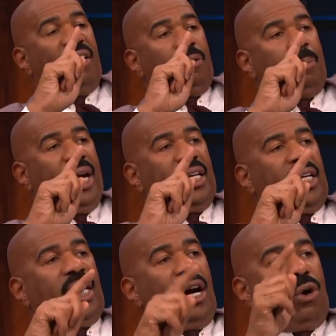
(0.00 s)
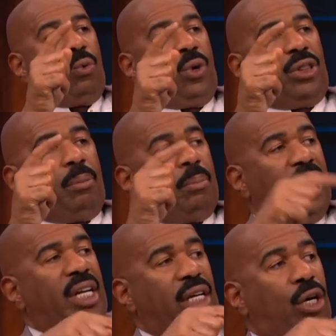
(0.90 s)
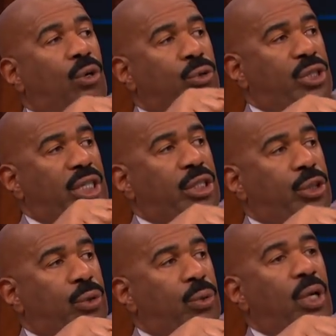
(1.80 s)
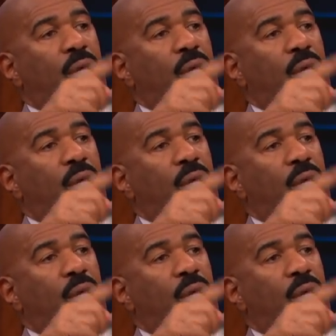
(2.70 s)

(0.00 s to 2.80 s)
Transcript: have a bank account where the money goes into